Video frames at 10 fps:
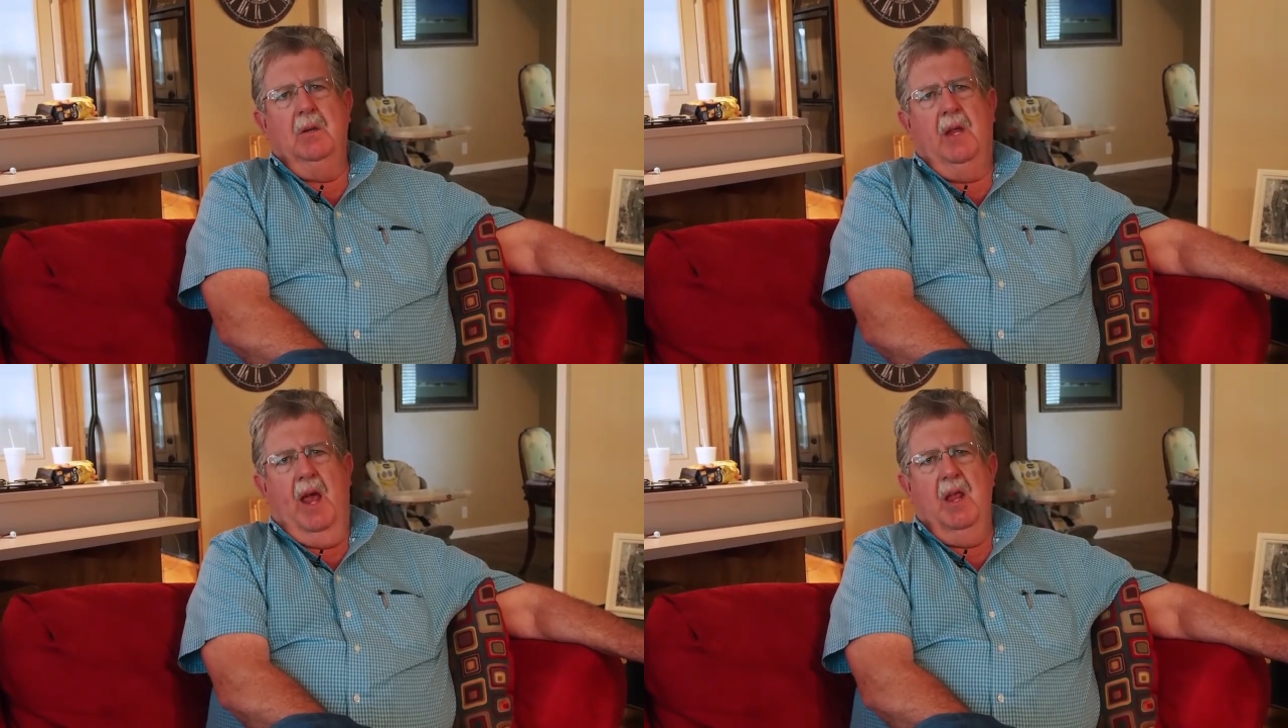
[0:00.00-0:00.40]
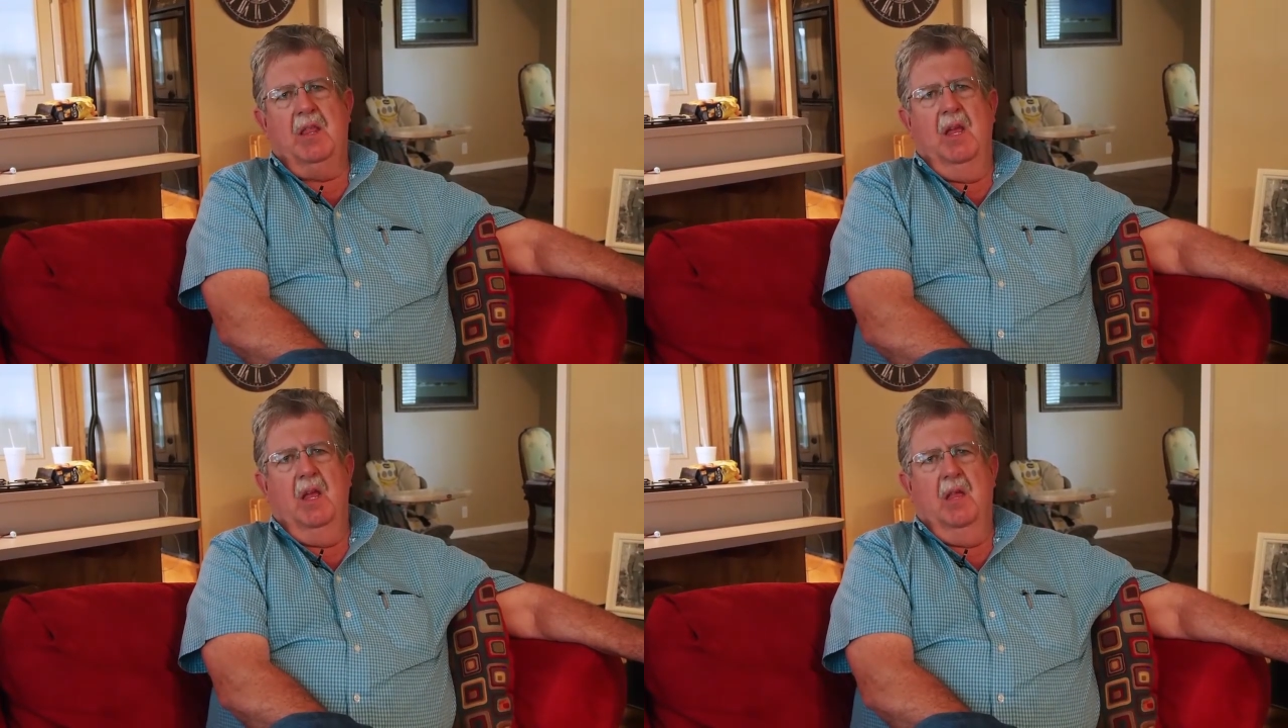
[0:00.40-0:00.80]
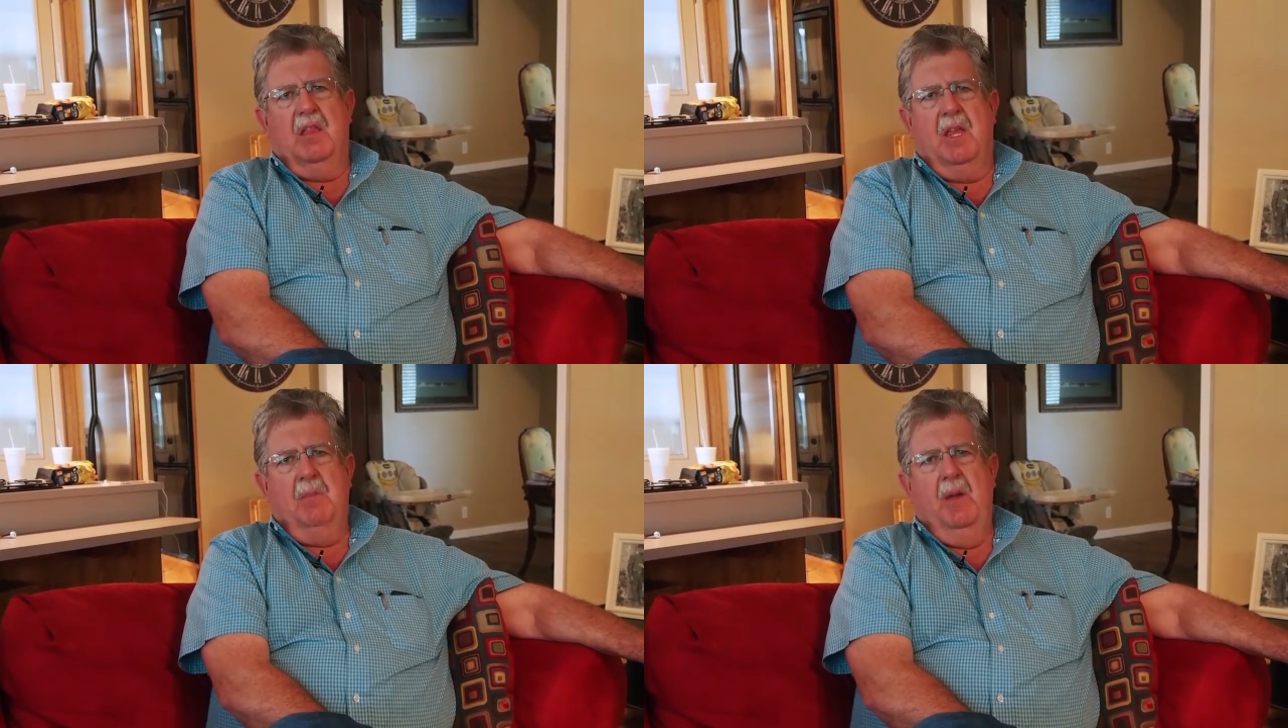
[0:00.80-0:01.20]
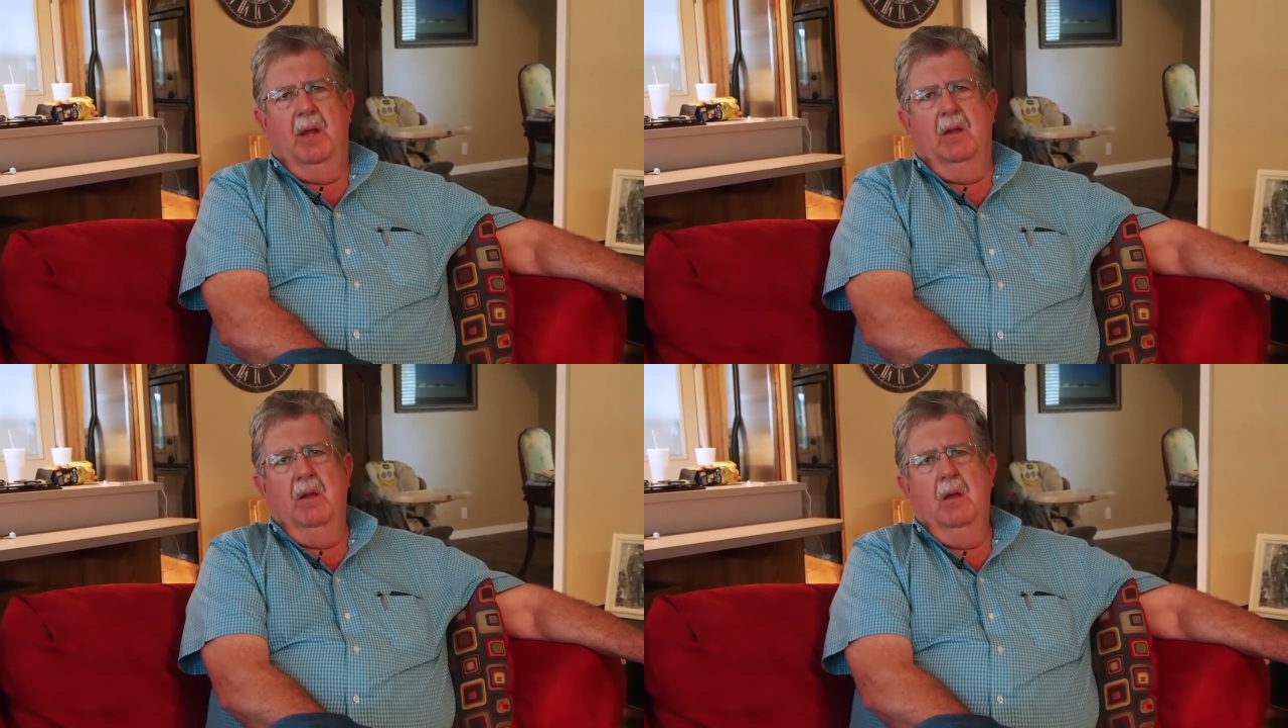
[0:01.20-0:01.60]
casing and
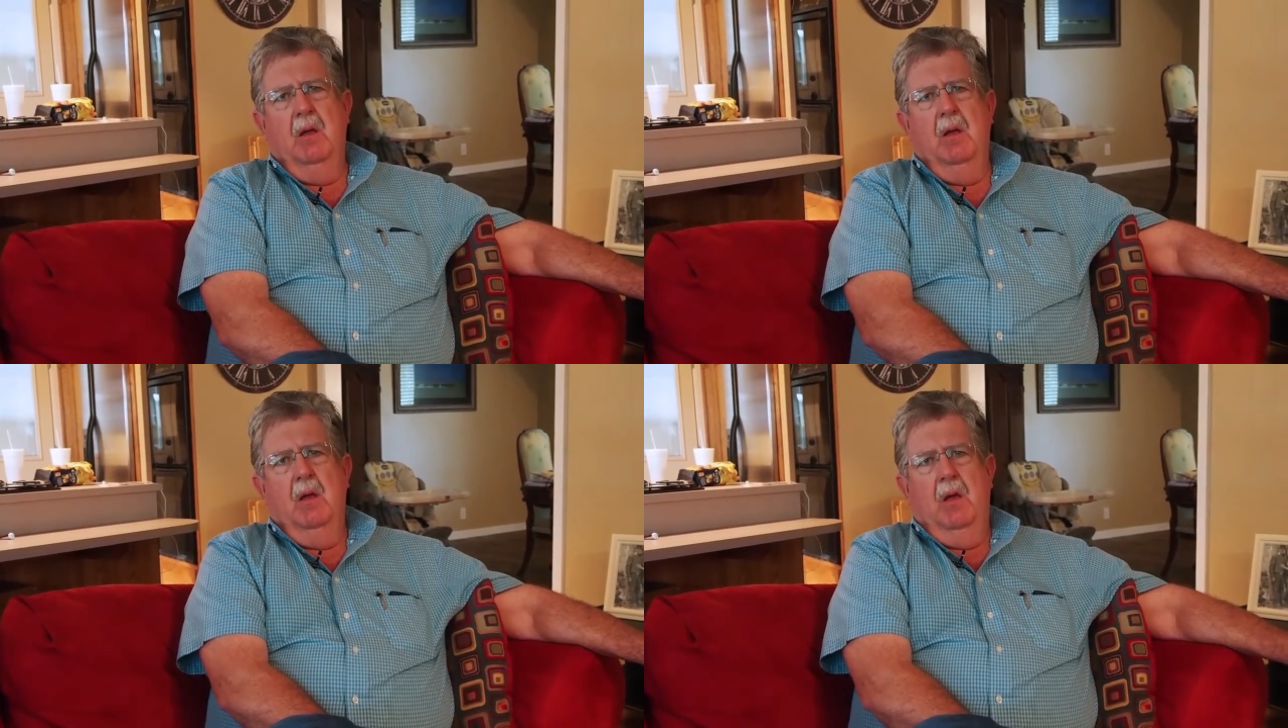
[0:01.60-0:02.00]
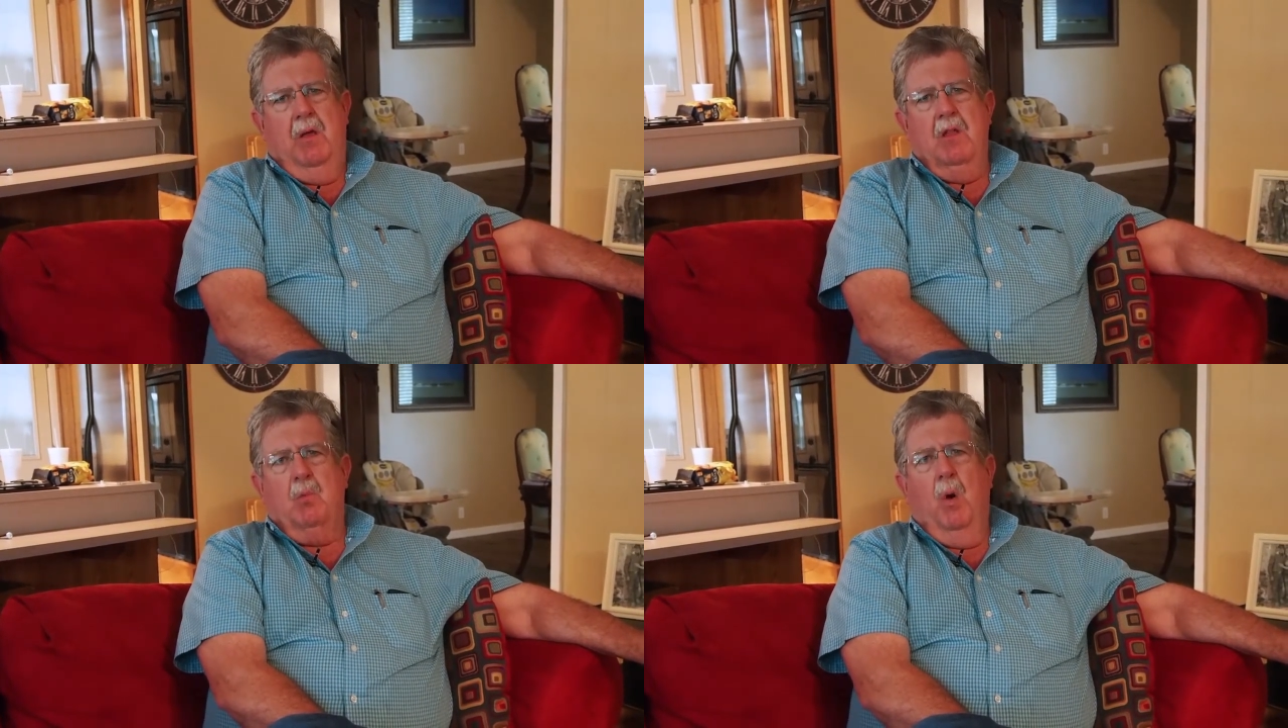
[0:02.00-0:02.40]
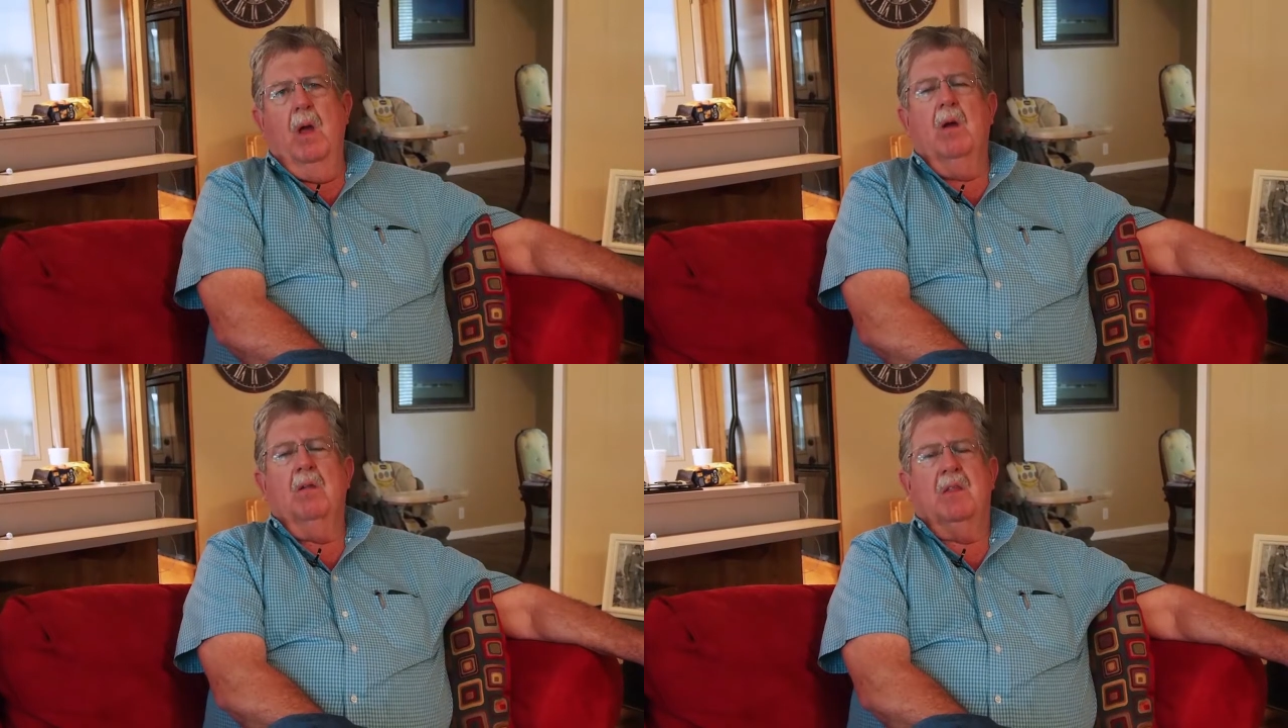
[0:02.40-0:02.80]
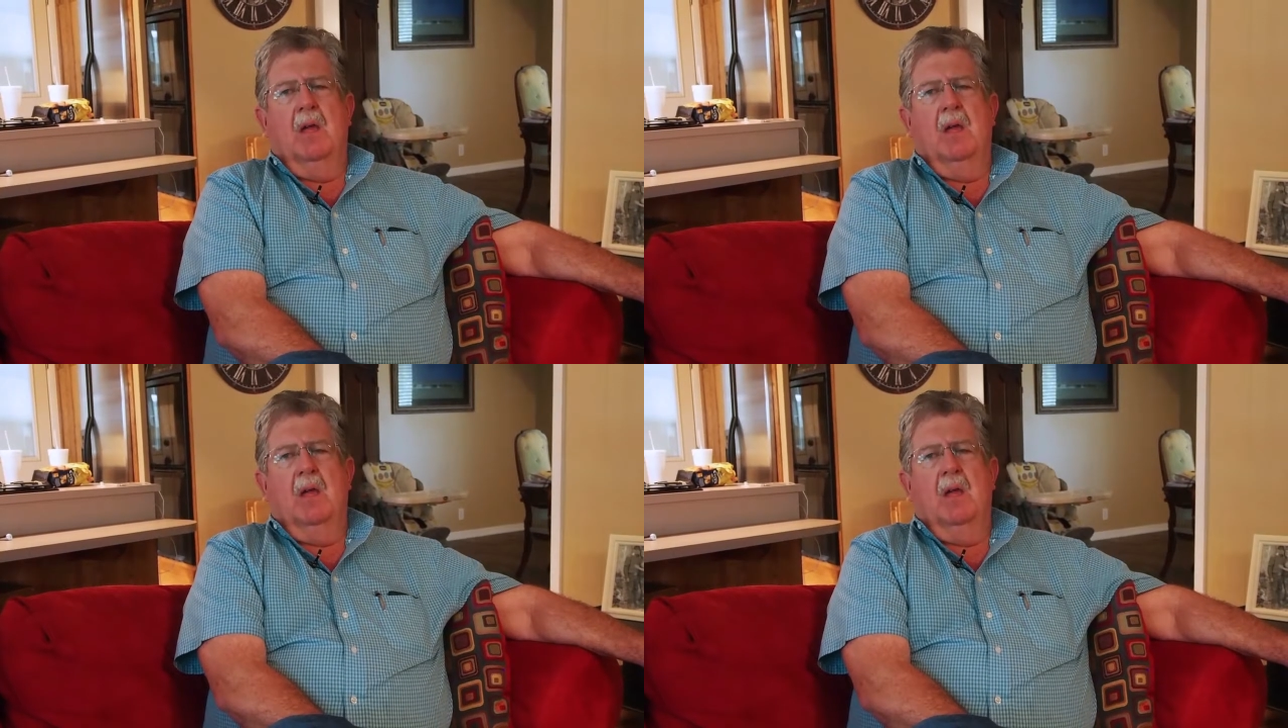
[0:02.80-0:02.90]
cementing of these wells,